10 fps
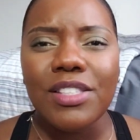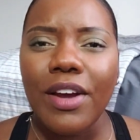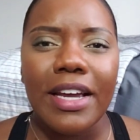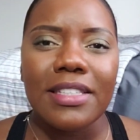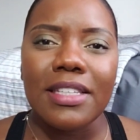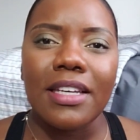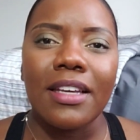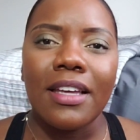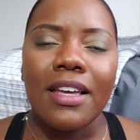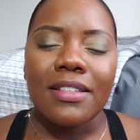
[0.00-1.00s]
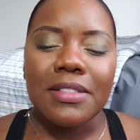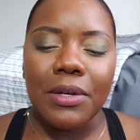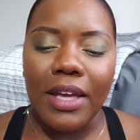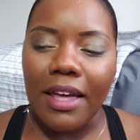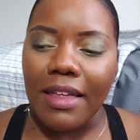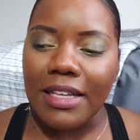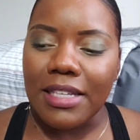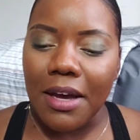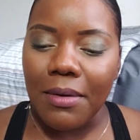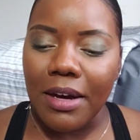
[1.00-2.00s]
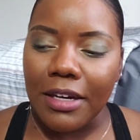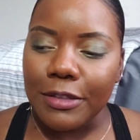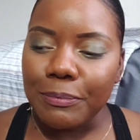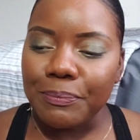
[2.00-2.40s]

crazy. So yeah, that's how